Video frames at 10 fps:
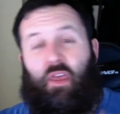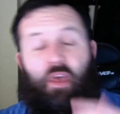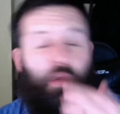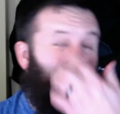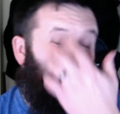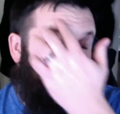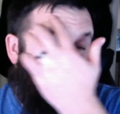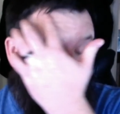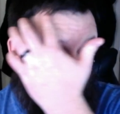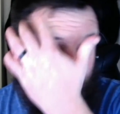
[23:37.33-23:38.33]
But other than
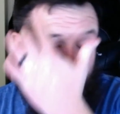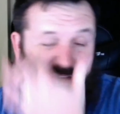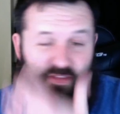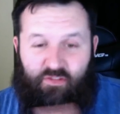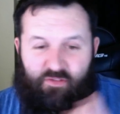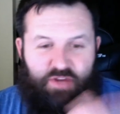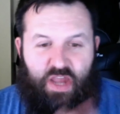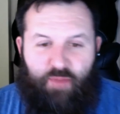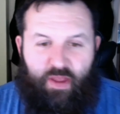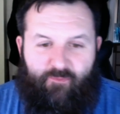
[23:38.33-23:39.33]
that, you guys can
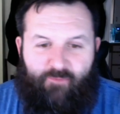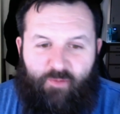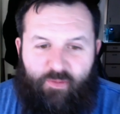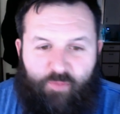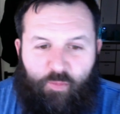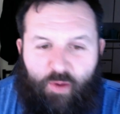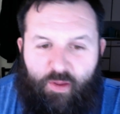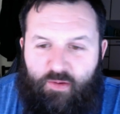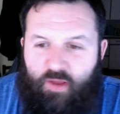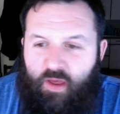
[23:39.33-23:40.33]
chat back and forth if you
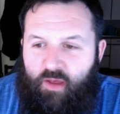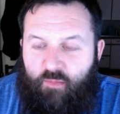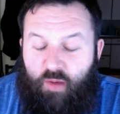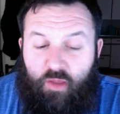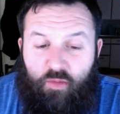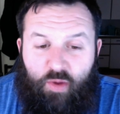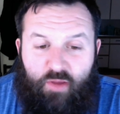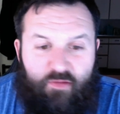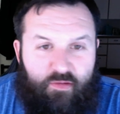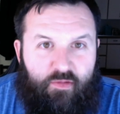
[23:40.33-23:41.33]
want.
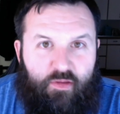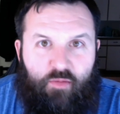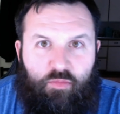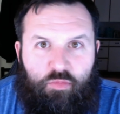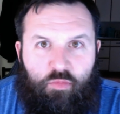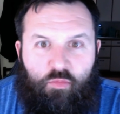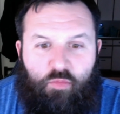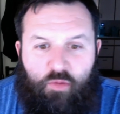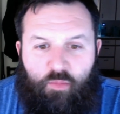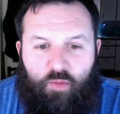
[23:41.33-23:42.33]
Otherwise,
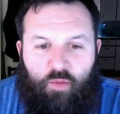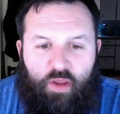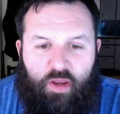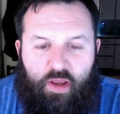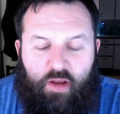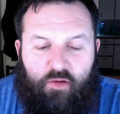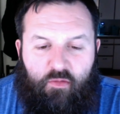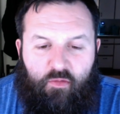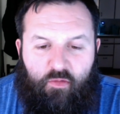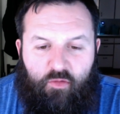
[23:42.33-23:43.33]
you might want to connect
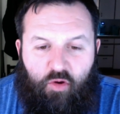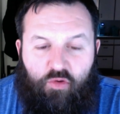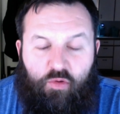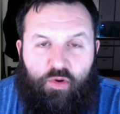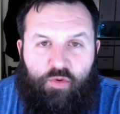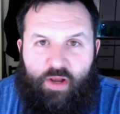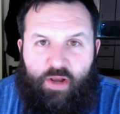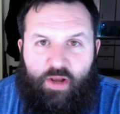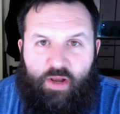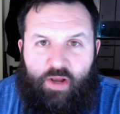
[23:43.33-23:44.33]
on or do a direct
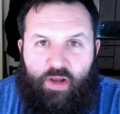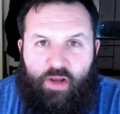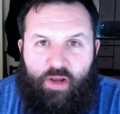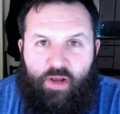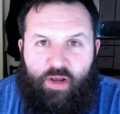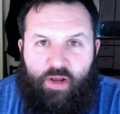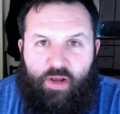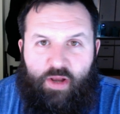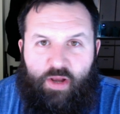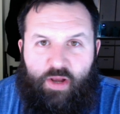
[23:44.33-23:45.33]
message on
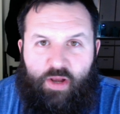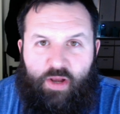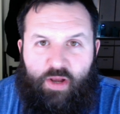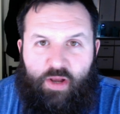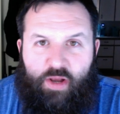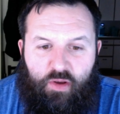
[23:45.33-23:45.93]
Facebook, because this one,